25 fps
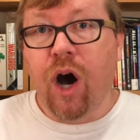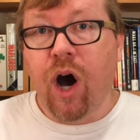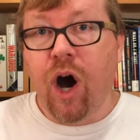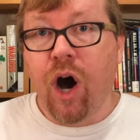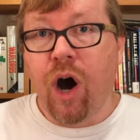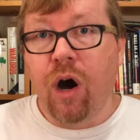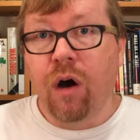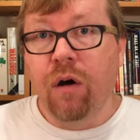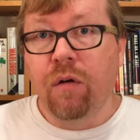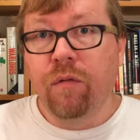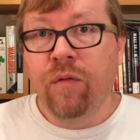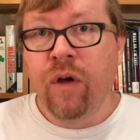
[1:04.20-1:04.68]

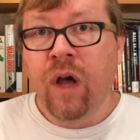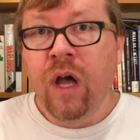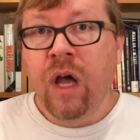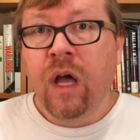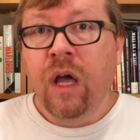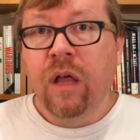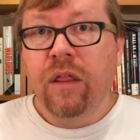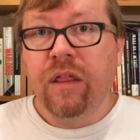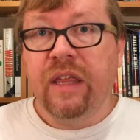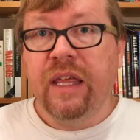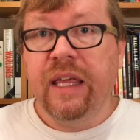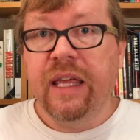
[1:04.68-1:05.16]
of
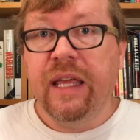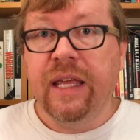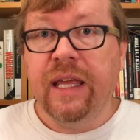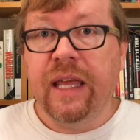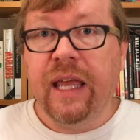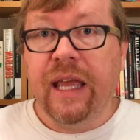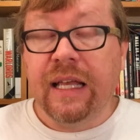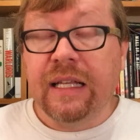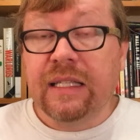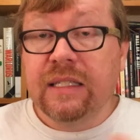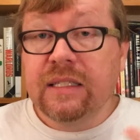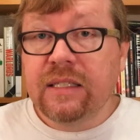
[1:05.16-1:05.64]

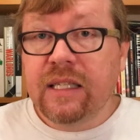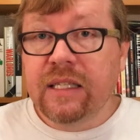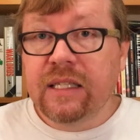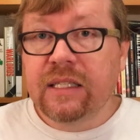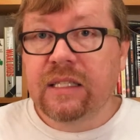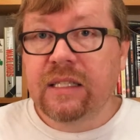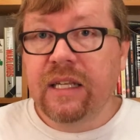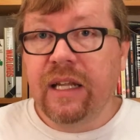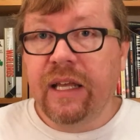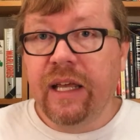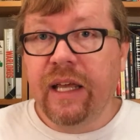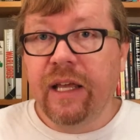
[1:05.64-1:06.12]
the
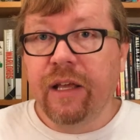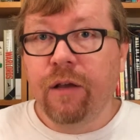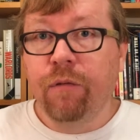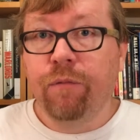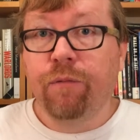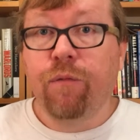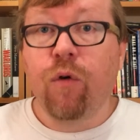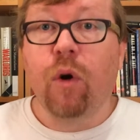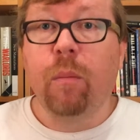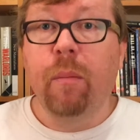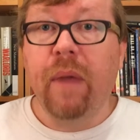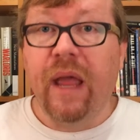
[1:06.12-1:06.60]
existing
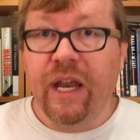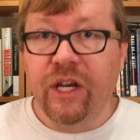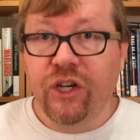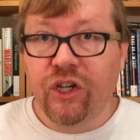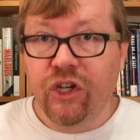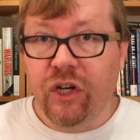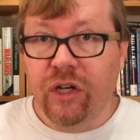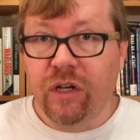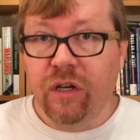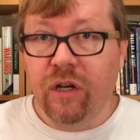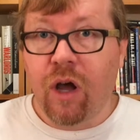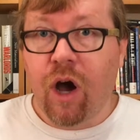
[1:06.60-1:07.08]

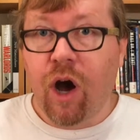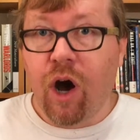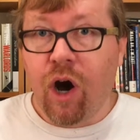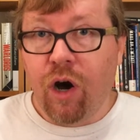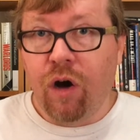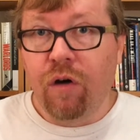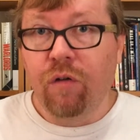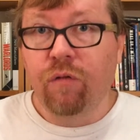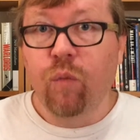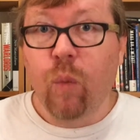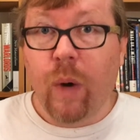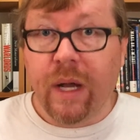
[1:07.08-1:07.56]
formation
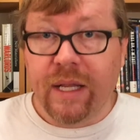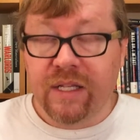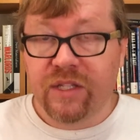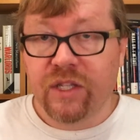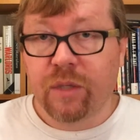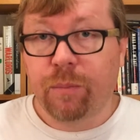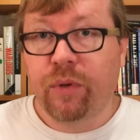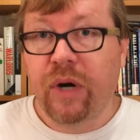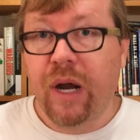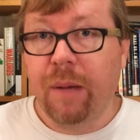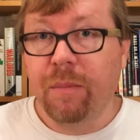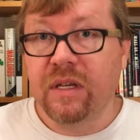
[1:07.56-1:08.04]
of white
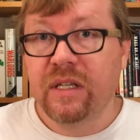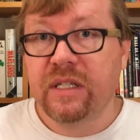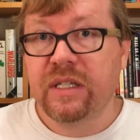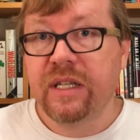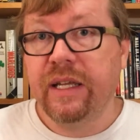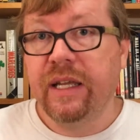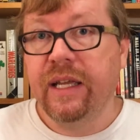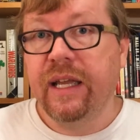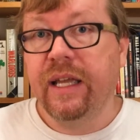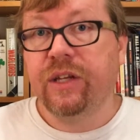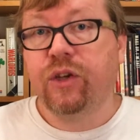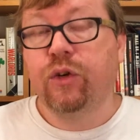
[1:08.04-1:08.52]

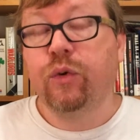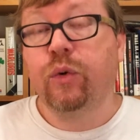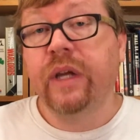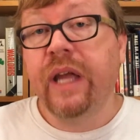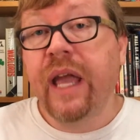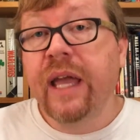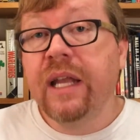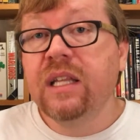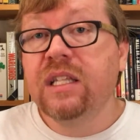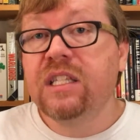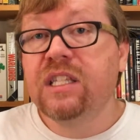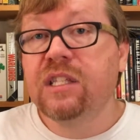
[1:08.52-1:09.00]
supremacy. It
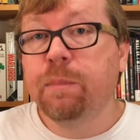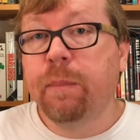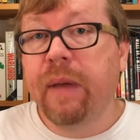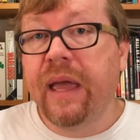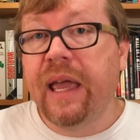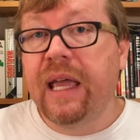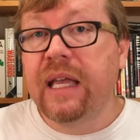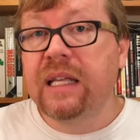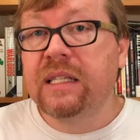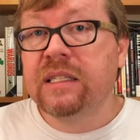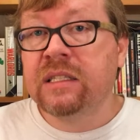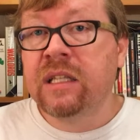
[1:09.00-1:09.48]
created
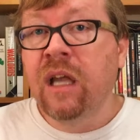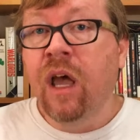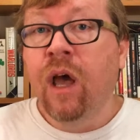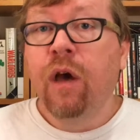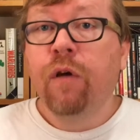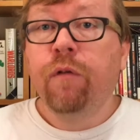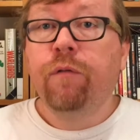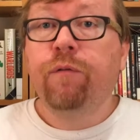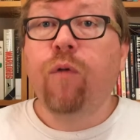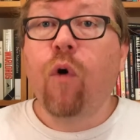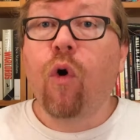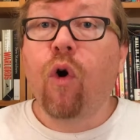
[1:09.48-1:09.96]
space
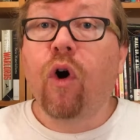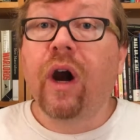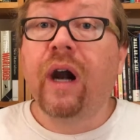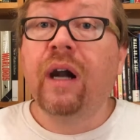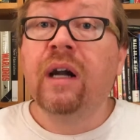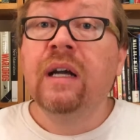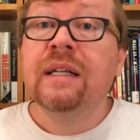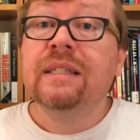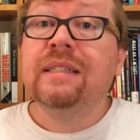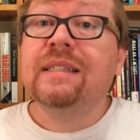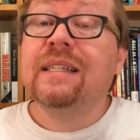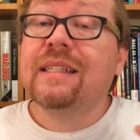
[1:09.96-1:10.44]

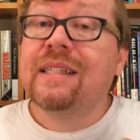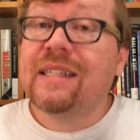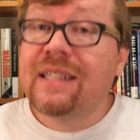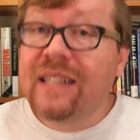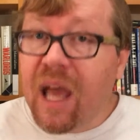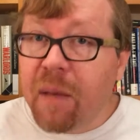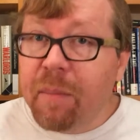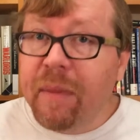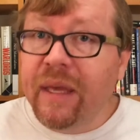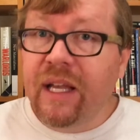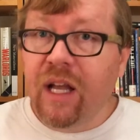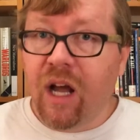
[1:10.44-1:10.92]
for
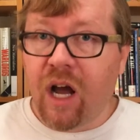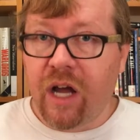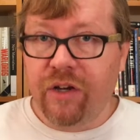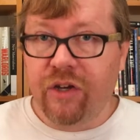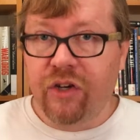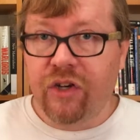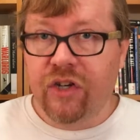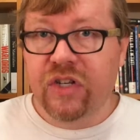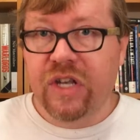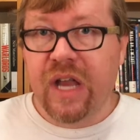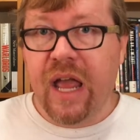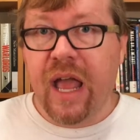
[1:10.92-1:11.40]
systemic
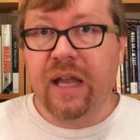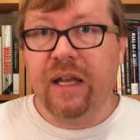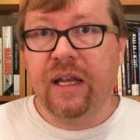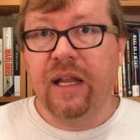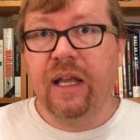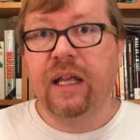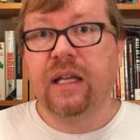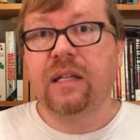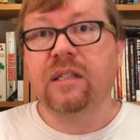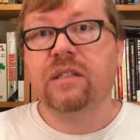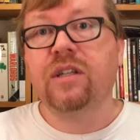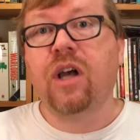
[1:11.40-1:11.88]

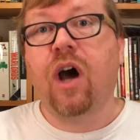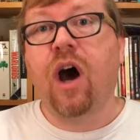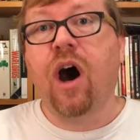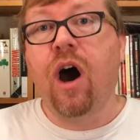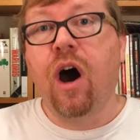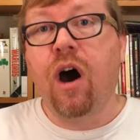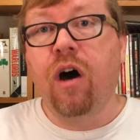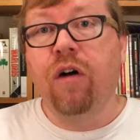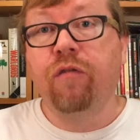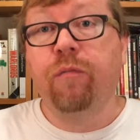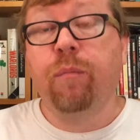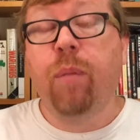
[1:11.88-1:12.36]
understandings
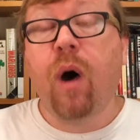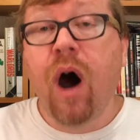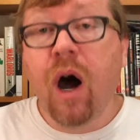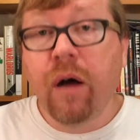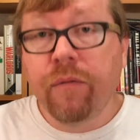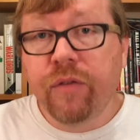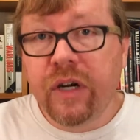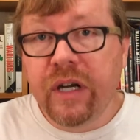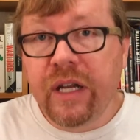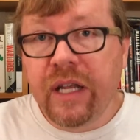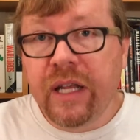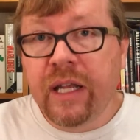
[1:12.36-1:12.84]
of
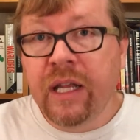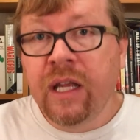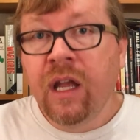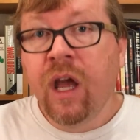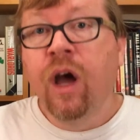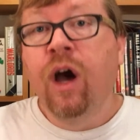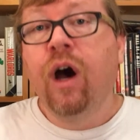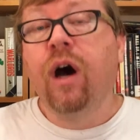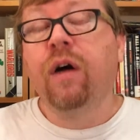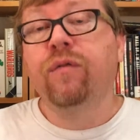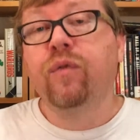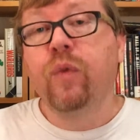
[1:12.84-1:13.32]
poverty,
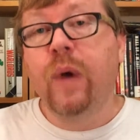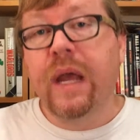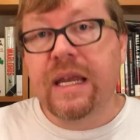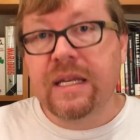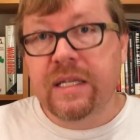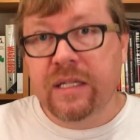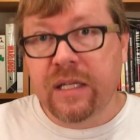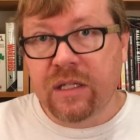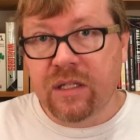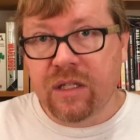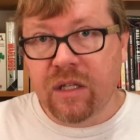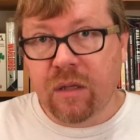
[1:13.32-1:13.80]
of
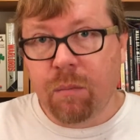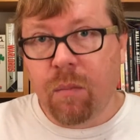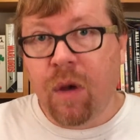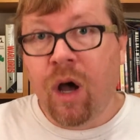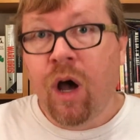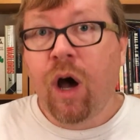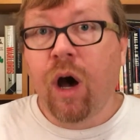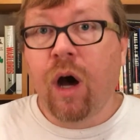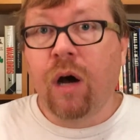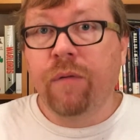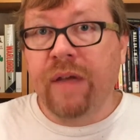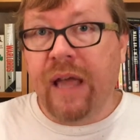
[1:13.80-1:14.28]
racism,
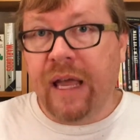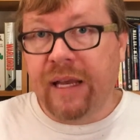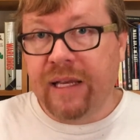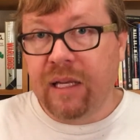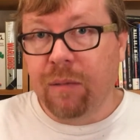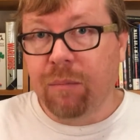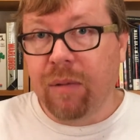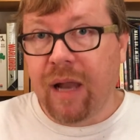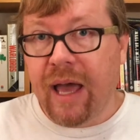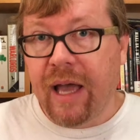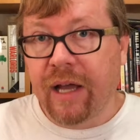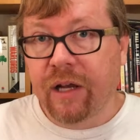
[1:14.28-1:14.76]
of
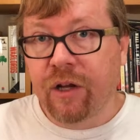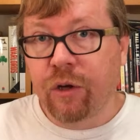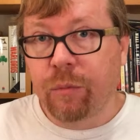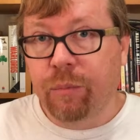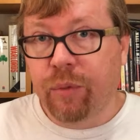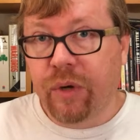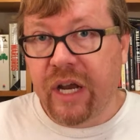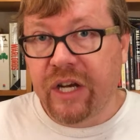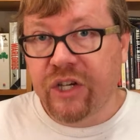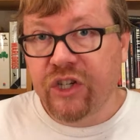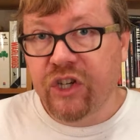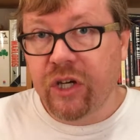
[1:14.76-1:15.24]
anti-Black
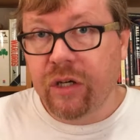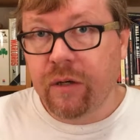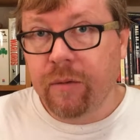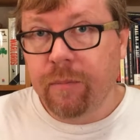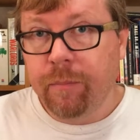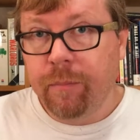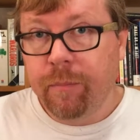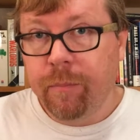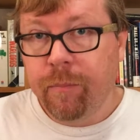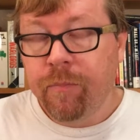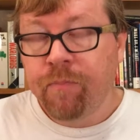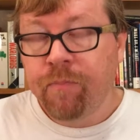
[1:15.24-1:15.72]
oppression.